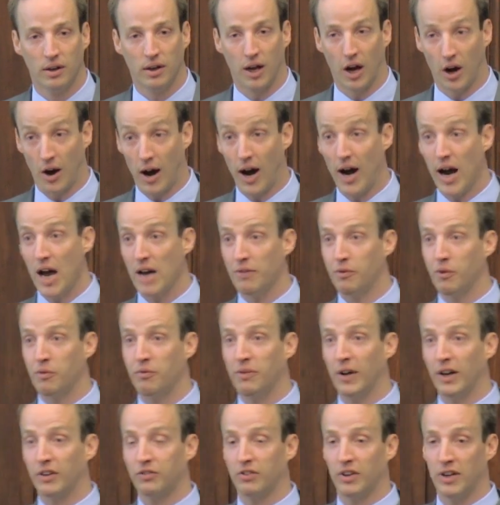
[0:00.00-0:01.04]
Now I have a
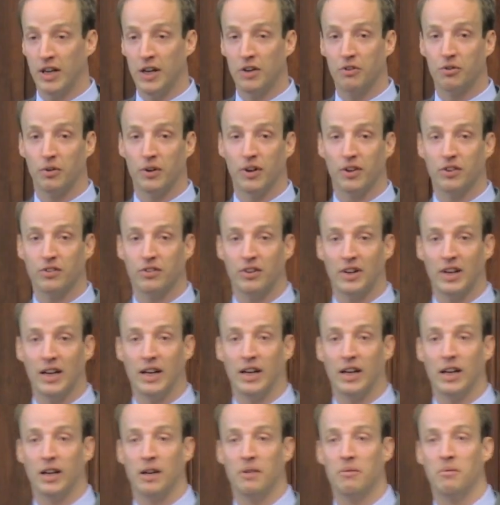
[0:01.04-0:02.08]
vested interest
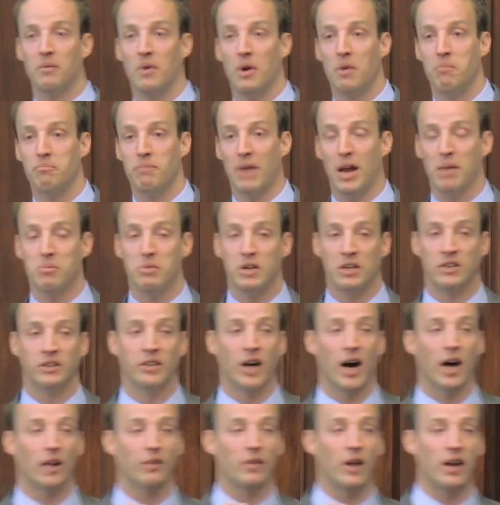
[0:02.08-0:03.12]
in maybe
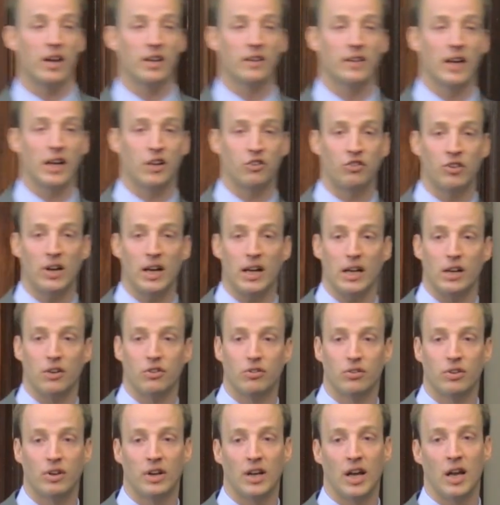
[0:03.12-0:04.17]
not letting that
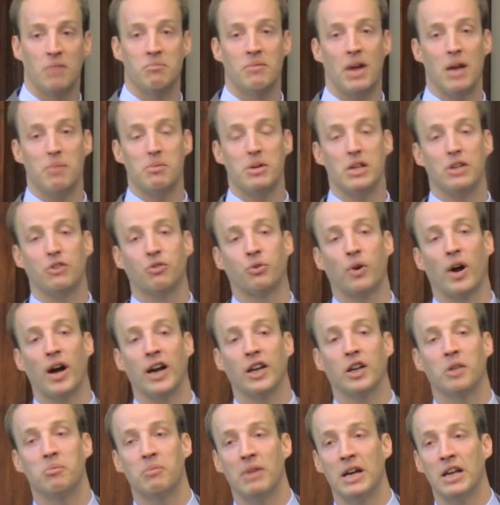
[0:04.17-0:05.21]
change and maybe
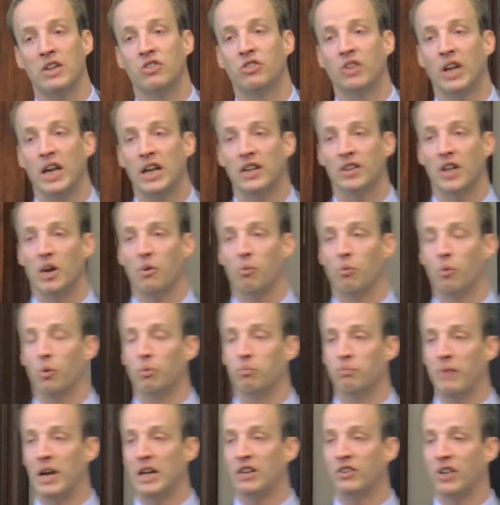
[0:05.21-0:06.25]
trying to maintain, that
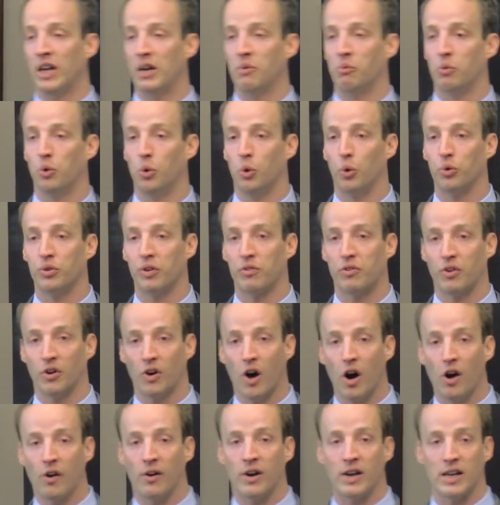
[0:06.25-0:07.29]
maintain rules if
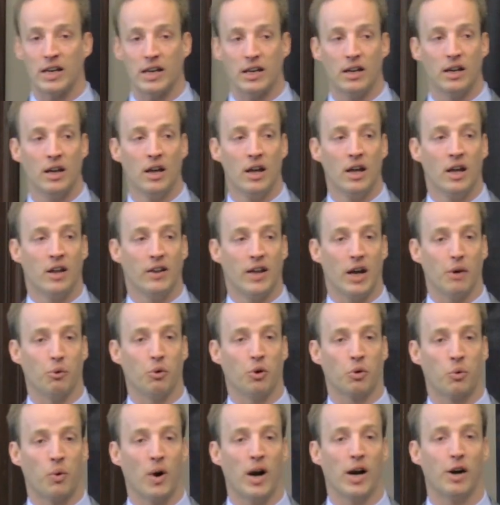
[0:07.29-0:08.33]
there are any that
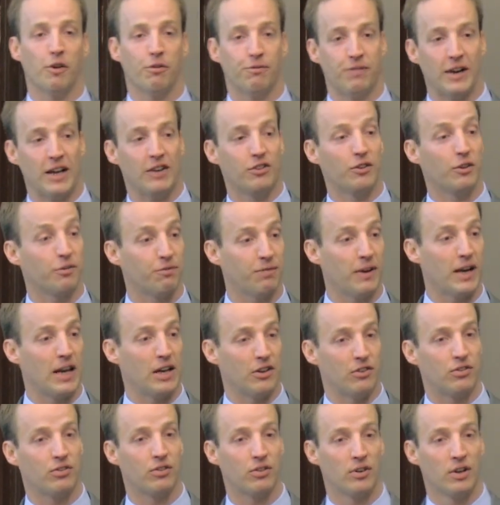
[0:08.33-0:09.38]
require
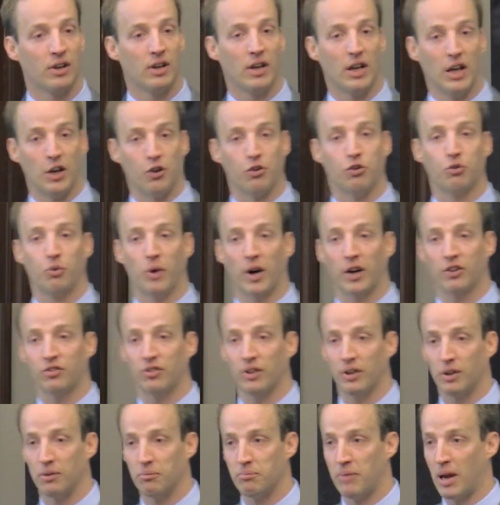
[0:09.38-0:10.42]
face-to-face
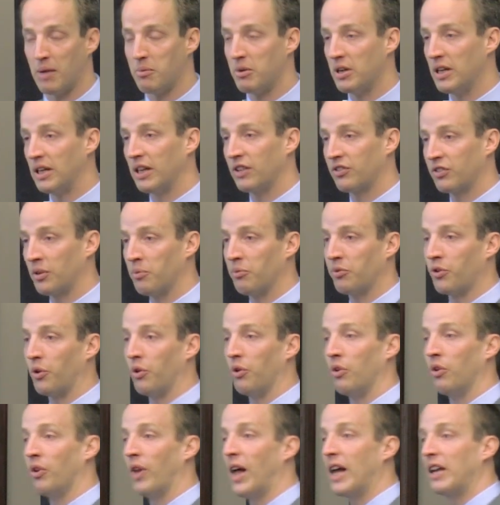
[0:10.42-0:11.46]
instruction, maybe to get some
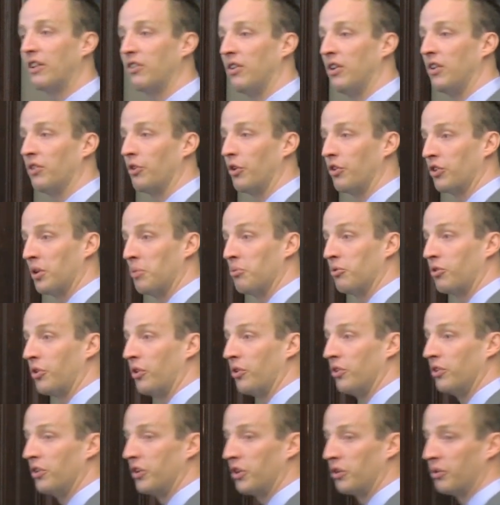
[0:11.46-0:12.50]
certain license or some
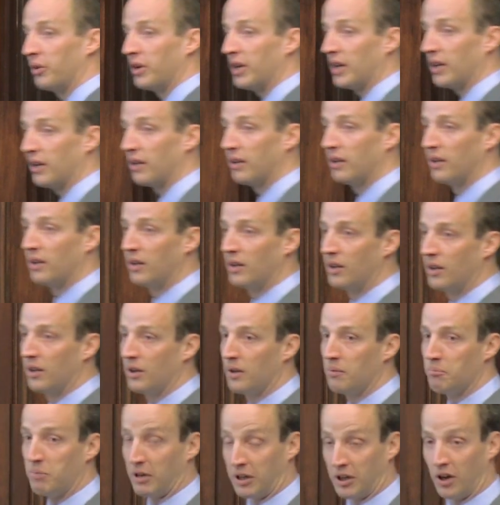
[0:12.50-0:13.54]
certain degree,
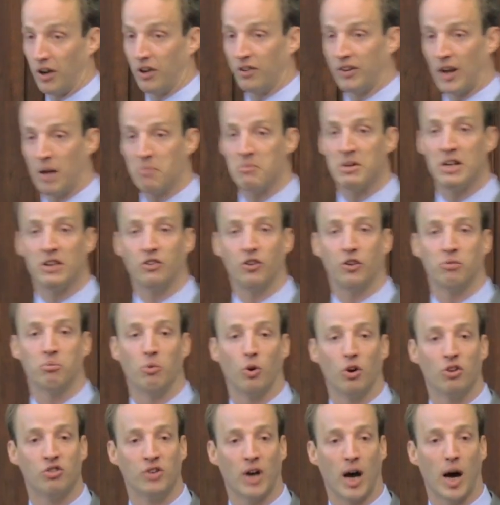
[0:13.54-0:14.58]
because that means there's
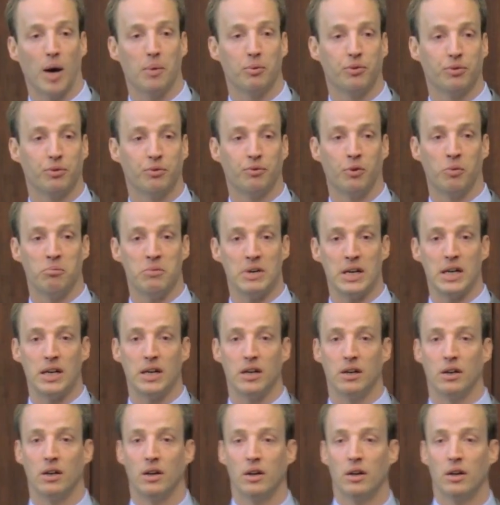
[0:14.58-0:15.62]
more jobs for me,